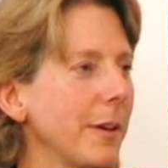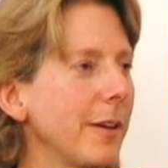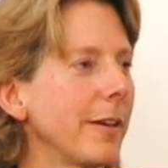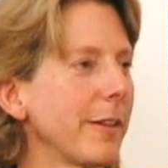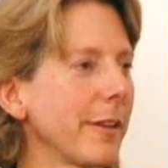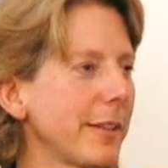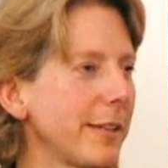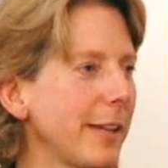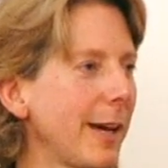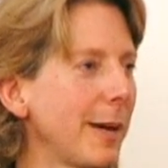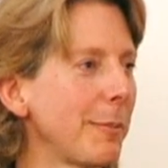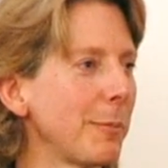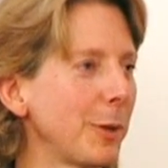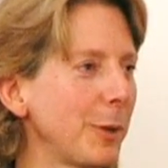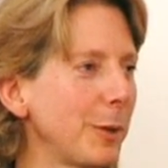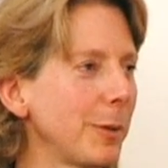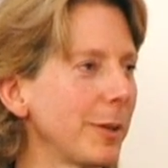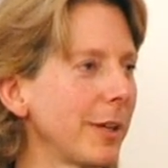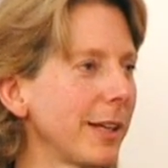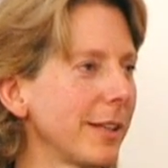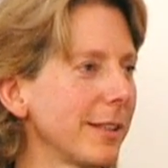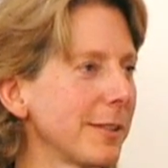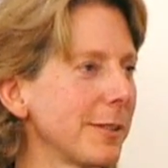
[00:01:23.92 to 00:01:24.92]
On the
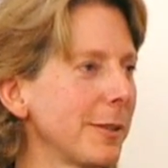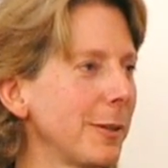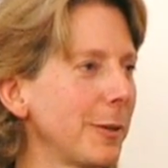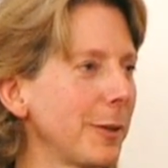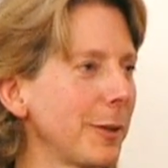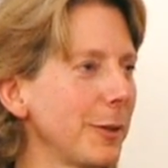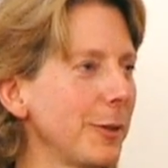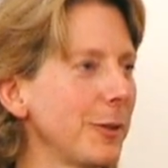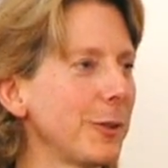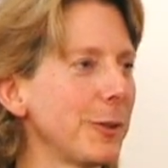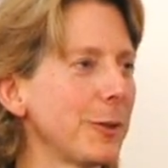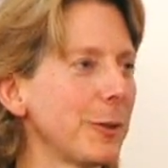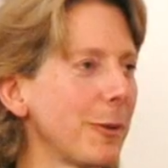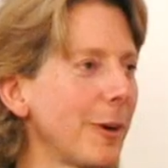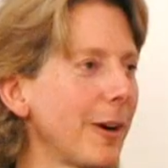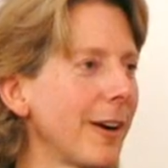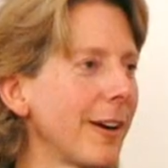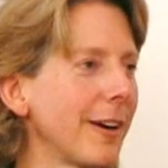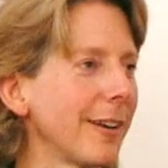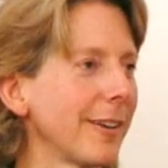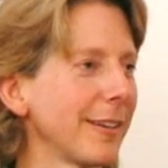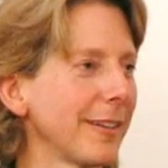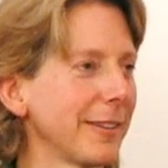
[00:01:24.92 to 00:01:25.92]
taboo against knowing who
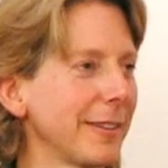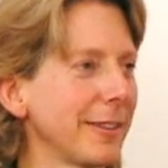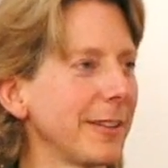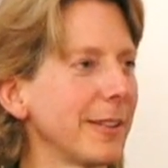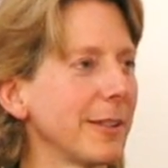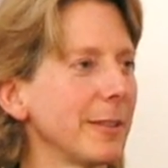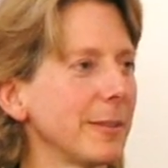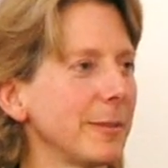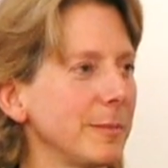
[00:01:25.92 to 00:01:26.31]
you are.